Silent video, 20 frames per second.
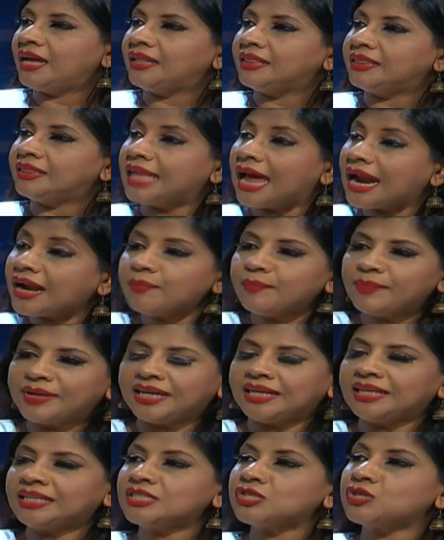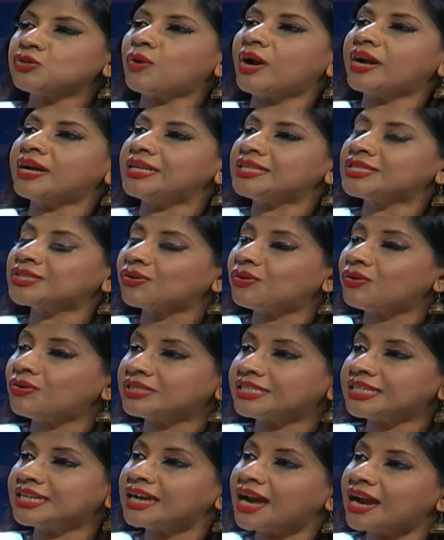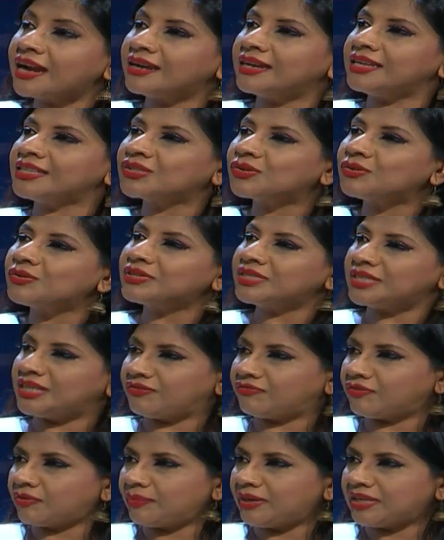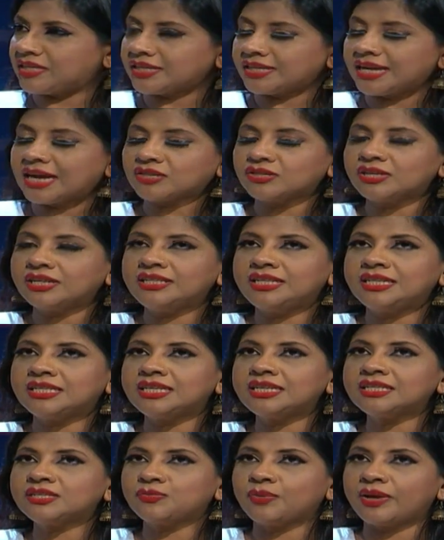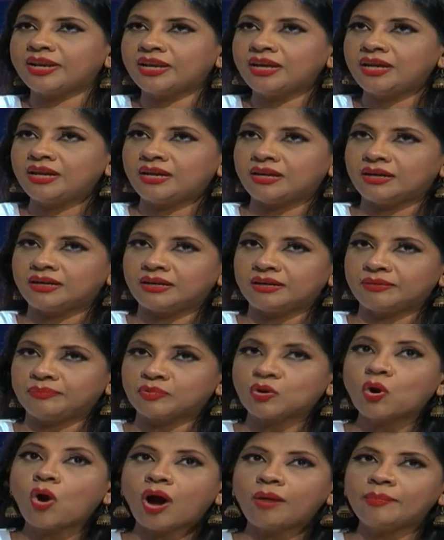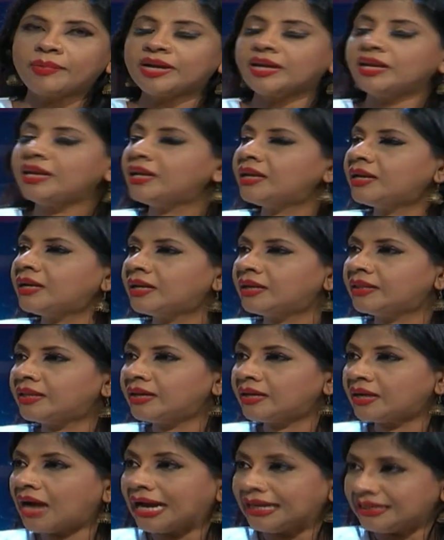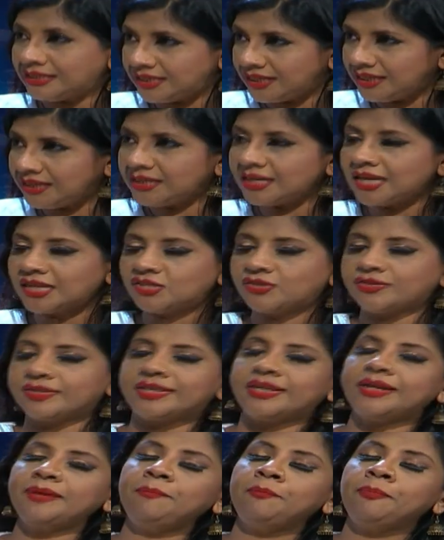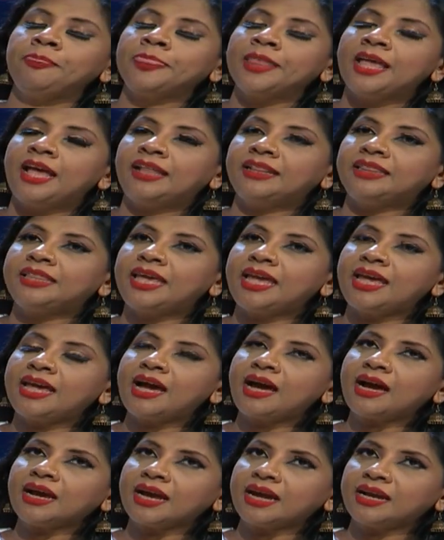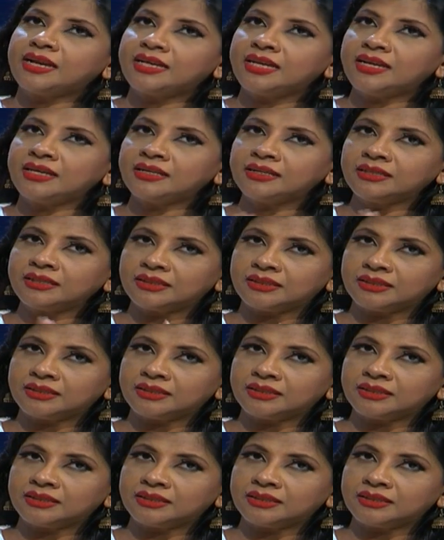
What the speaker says: That means you are disclosing undisclosed information. Actually, this is very common in the IT industry. They are getting